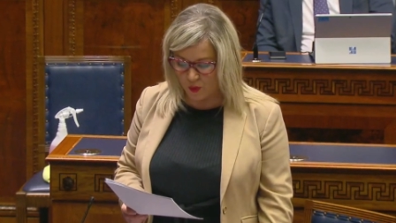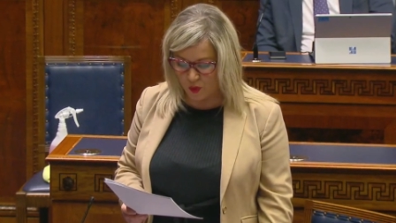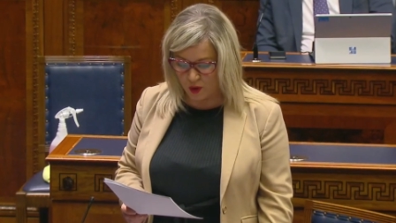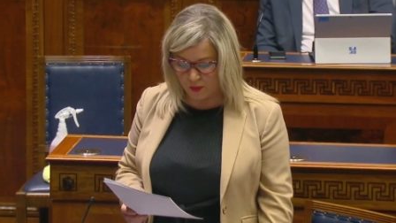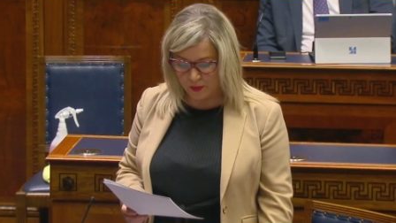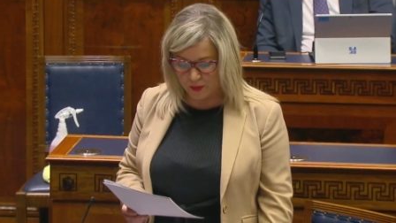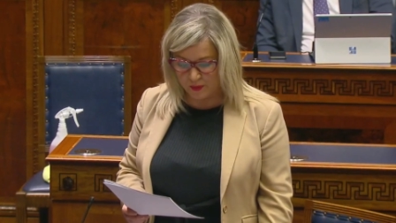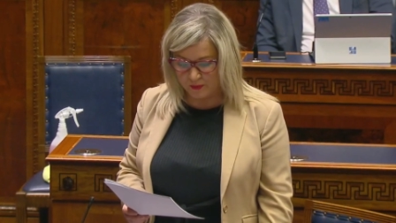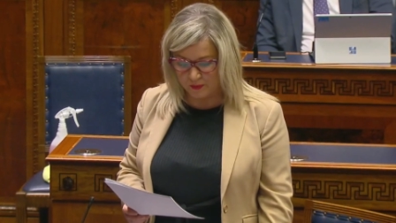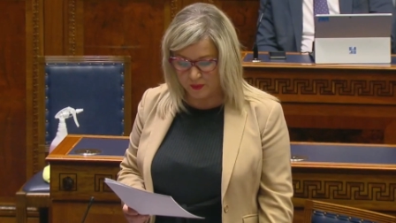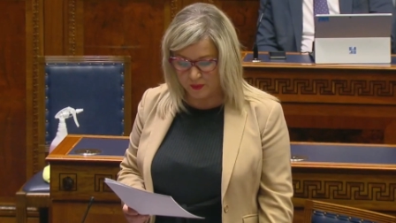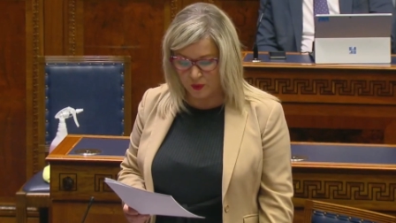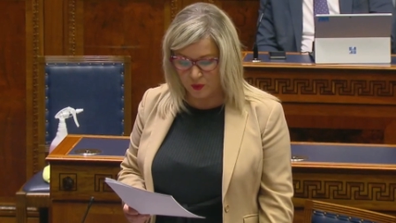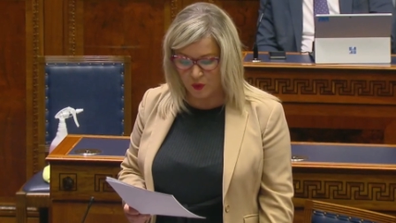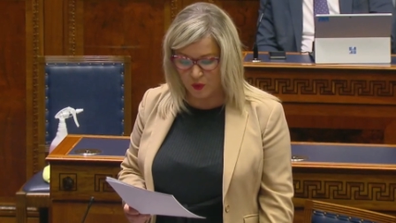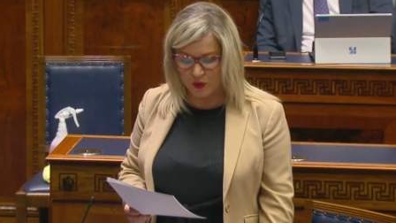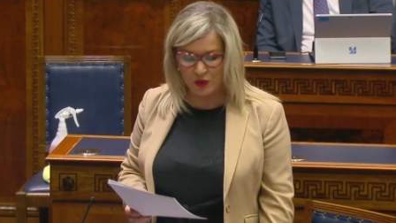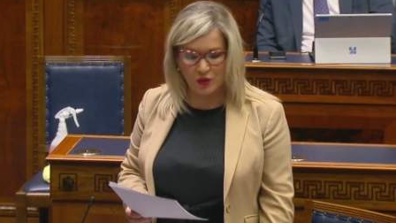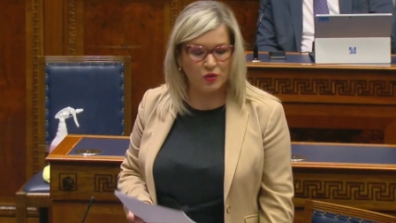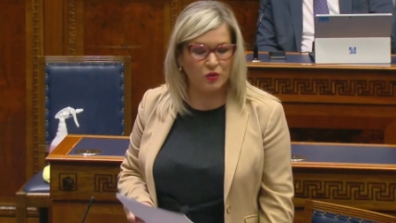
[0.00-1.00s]
warp,
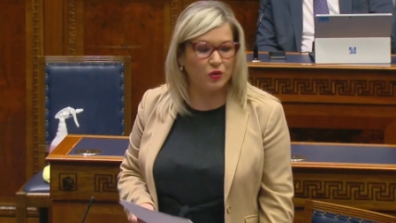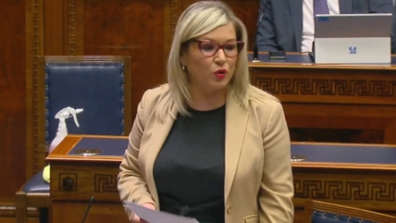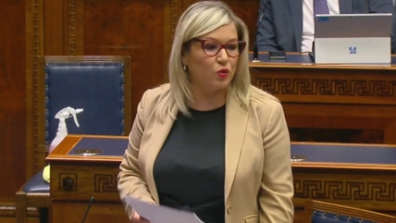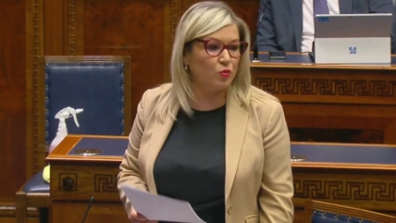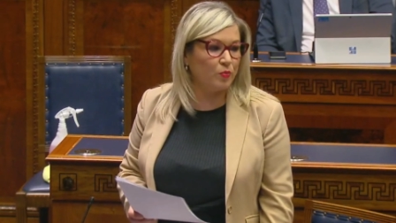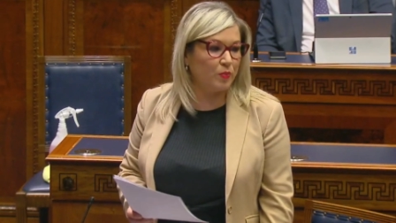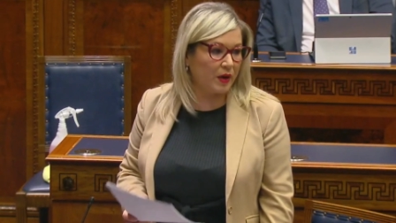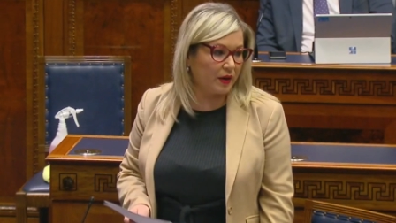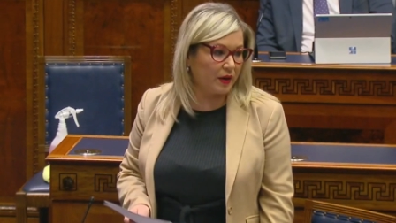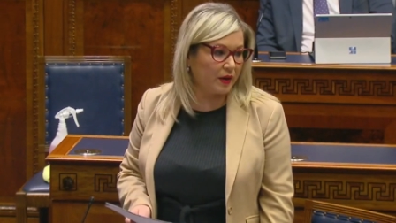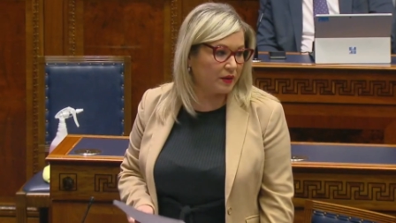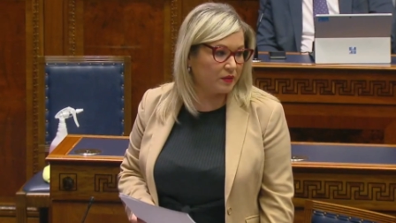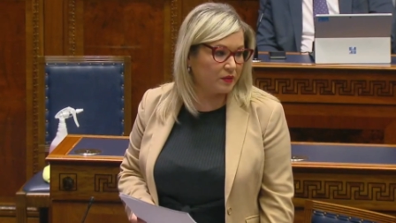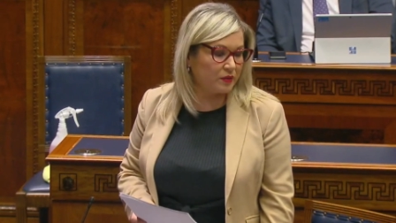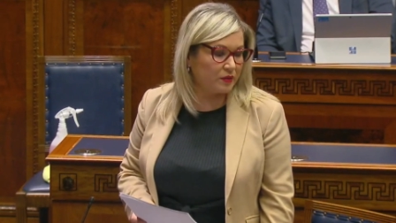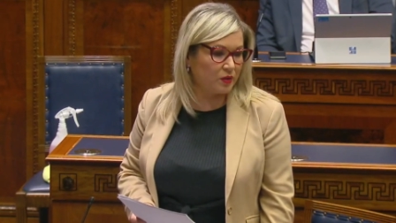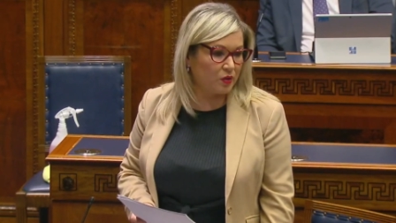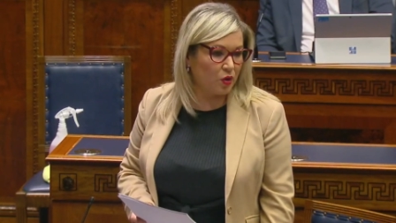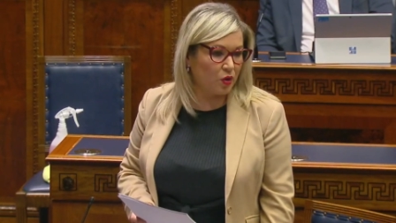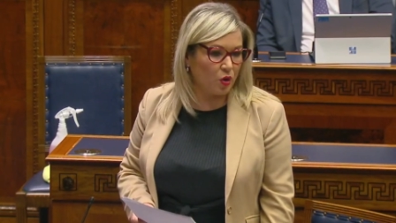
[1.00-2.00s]
which is no bearing
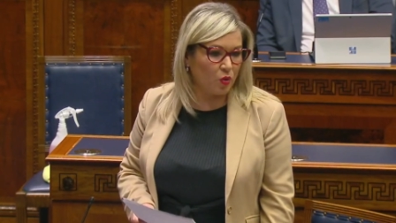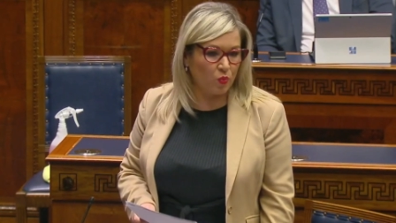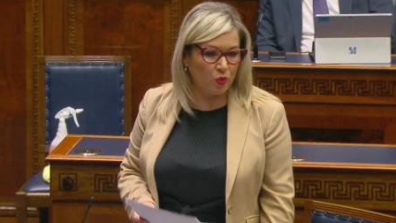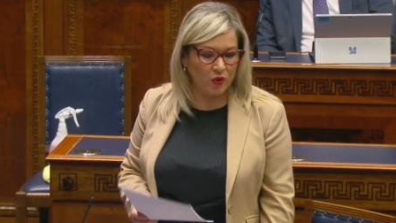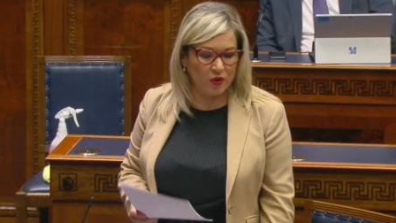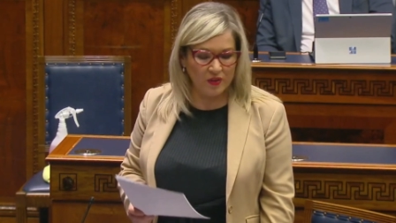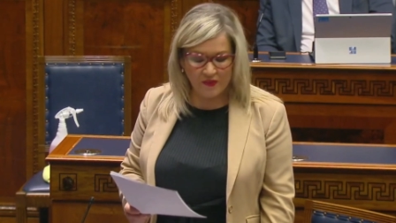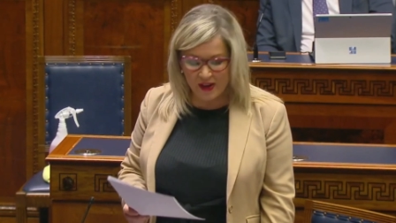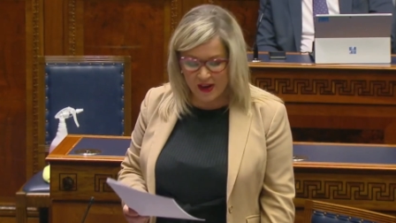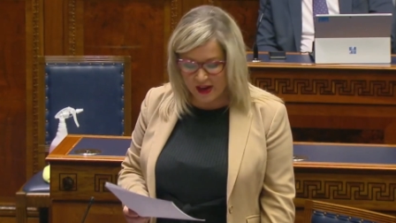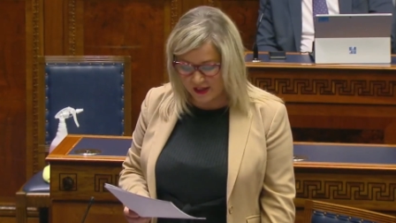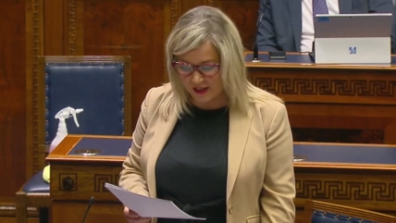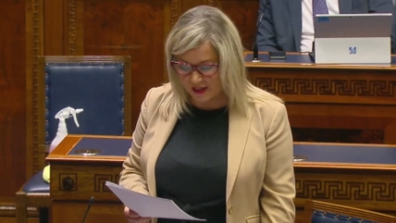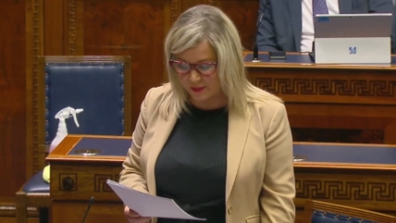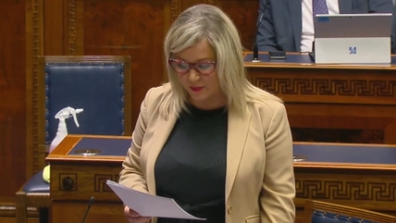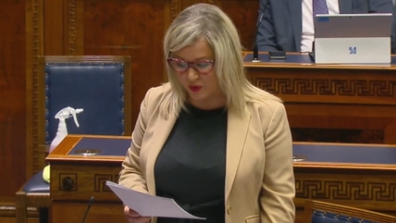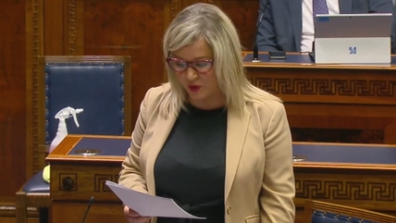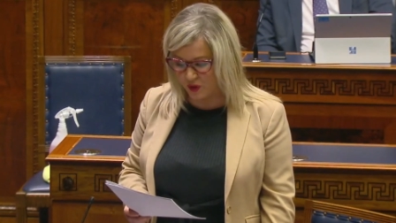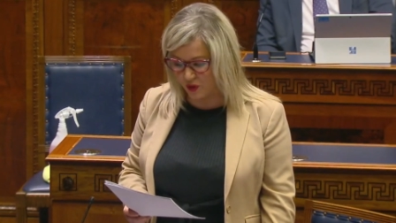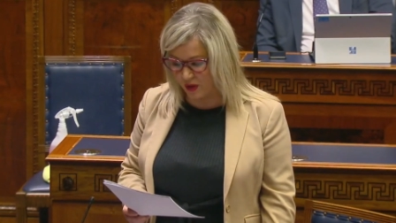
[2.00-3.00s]
on where the vast
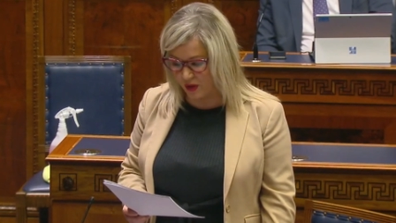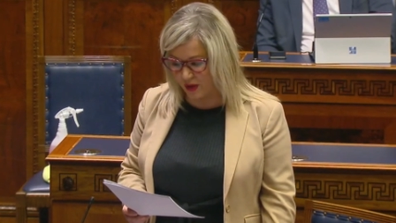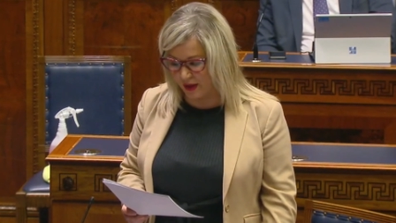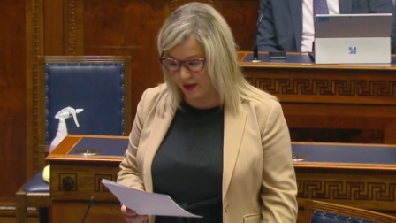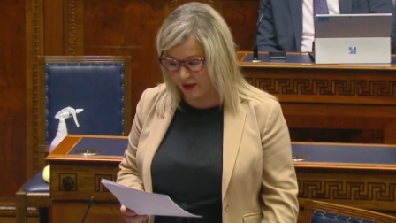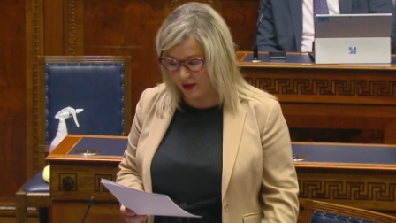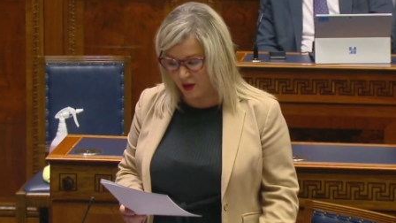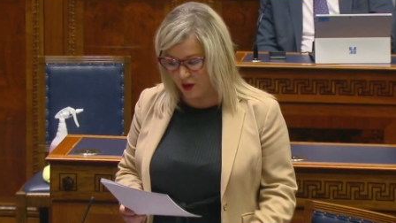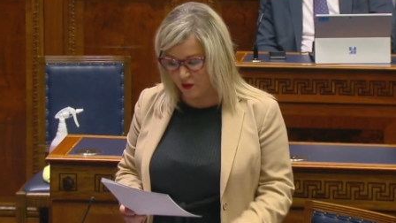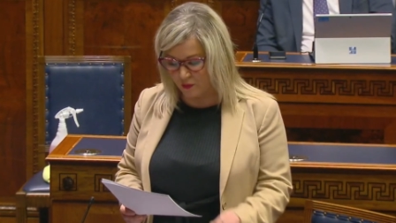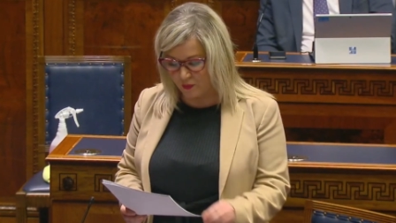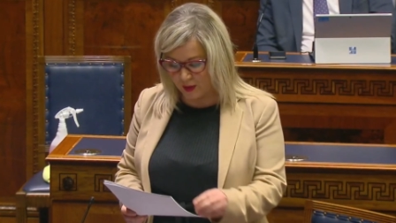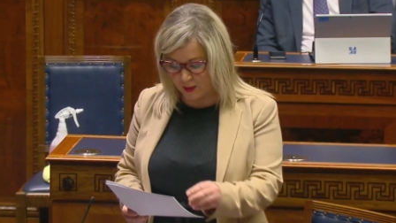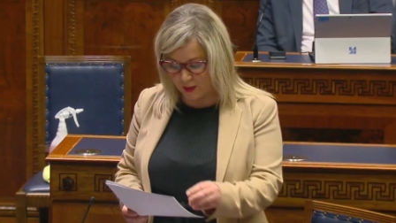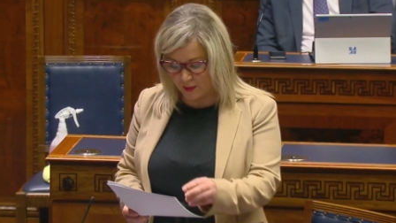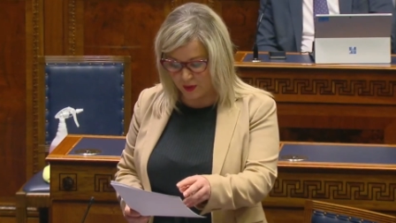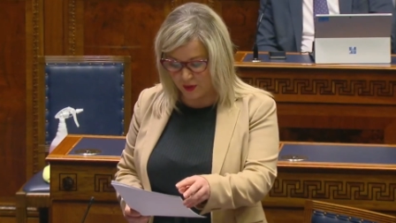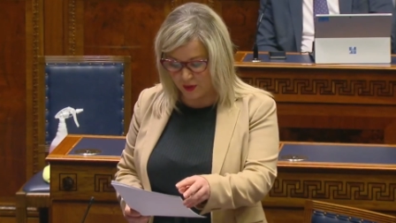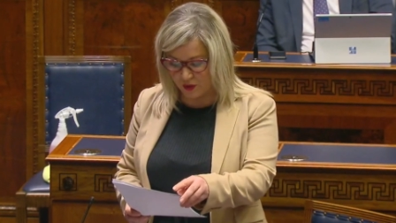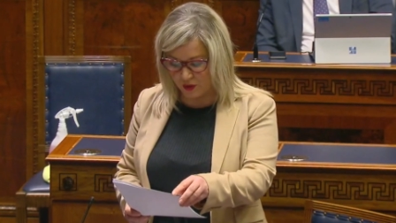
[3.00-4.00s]
majority of
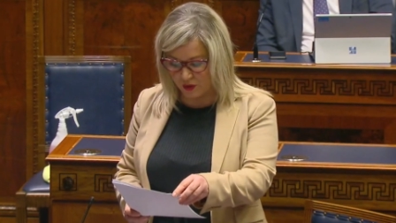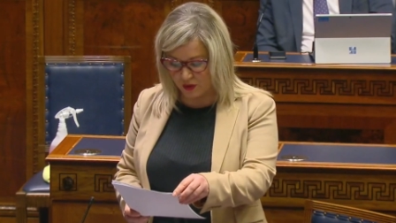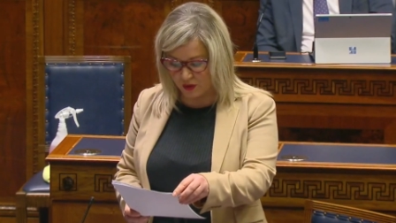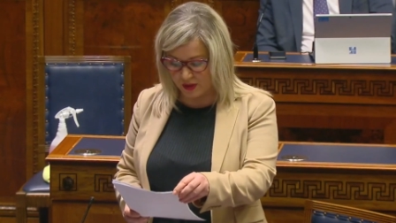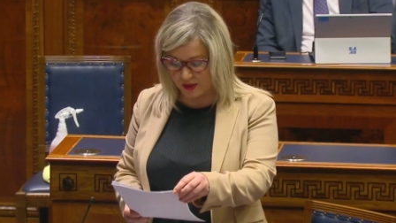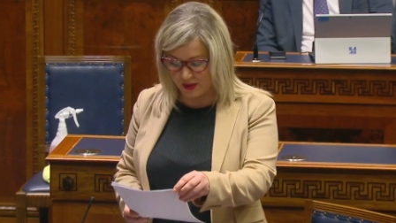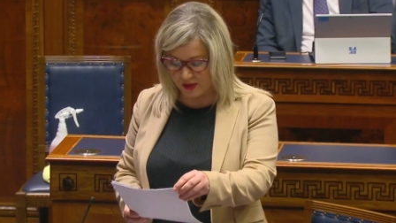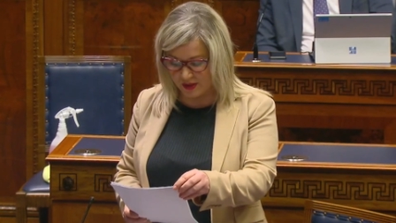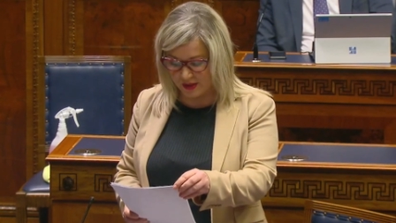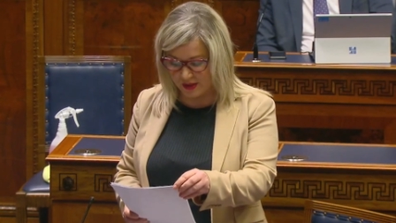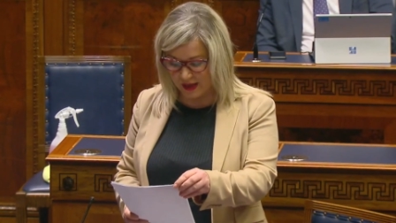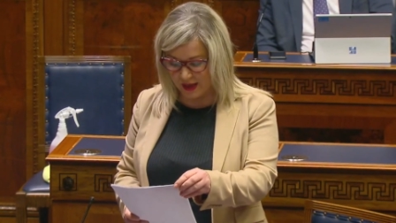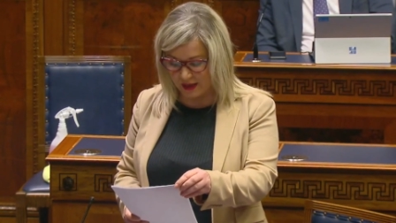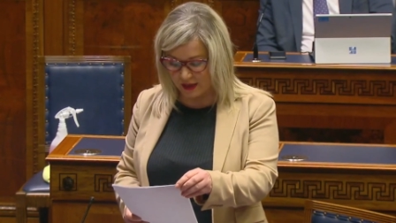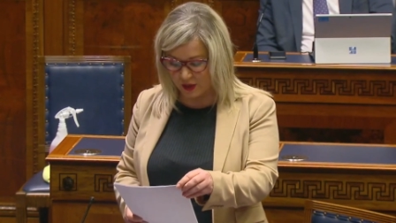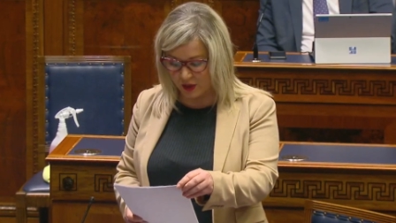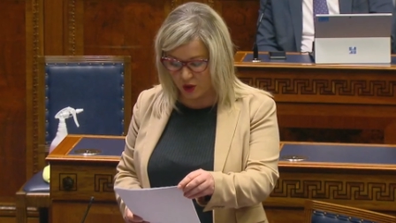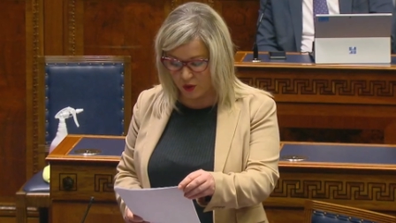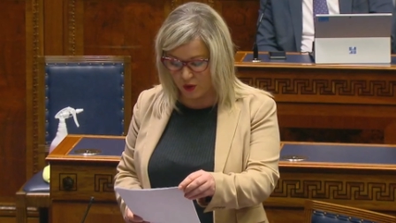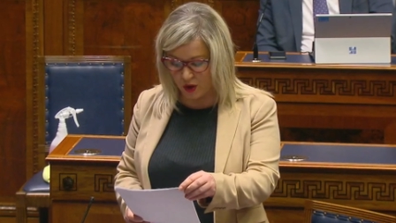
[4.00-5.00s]
people across the society
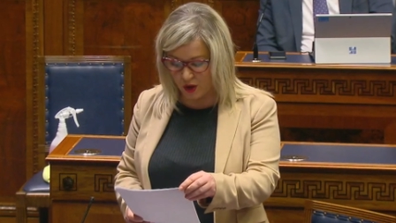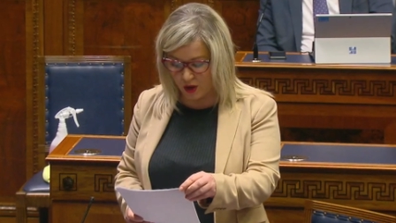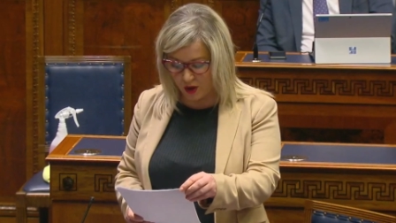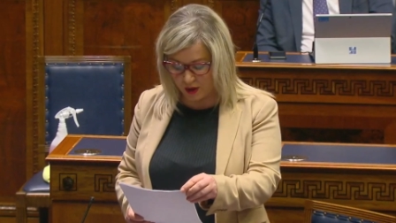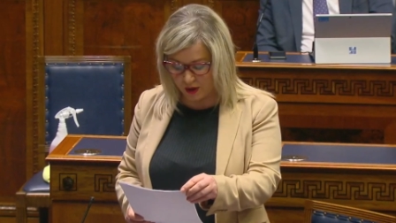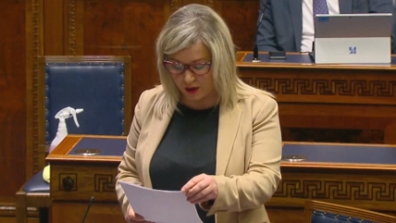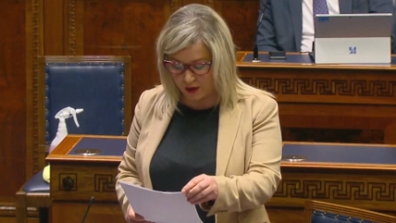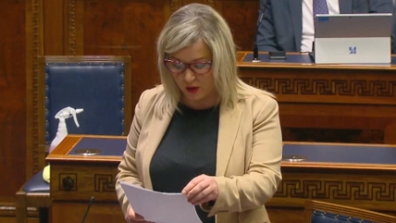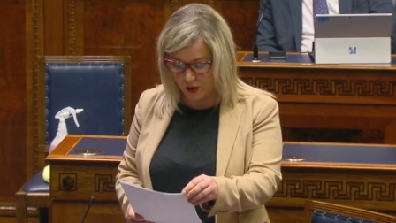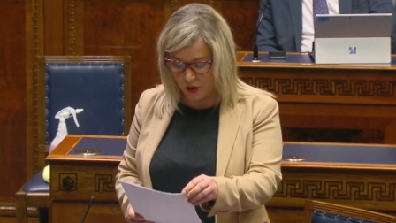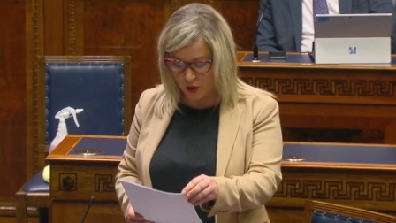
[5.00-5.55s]
now are,